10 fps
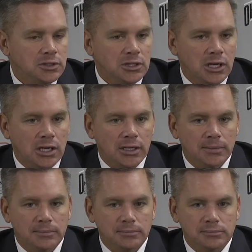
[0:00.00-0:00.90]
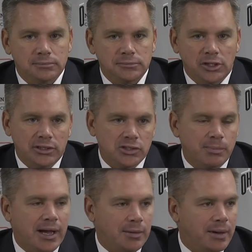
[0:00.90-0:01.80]
know, it's a
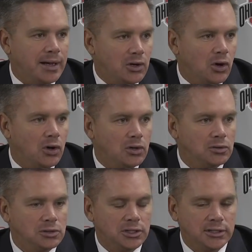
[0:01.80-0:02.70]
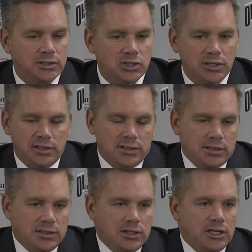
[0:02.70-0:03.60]
bang-bang call.
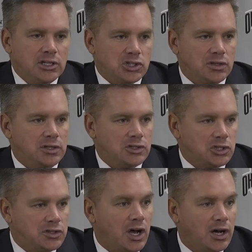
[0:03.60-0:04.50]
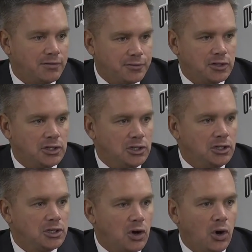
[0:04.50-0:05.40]
It's a tough
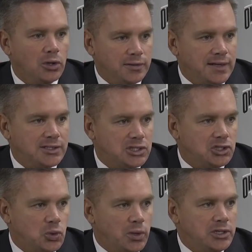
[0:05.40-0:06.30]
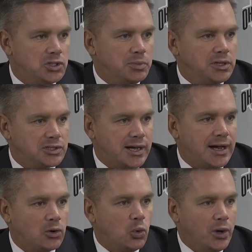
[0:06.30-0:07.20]
call in that situation because of
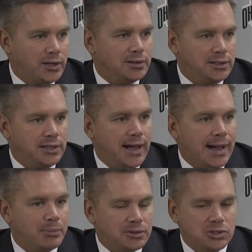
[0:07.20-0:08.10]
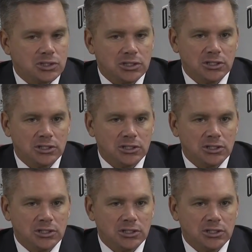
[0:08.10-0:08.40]
how quickly it happens.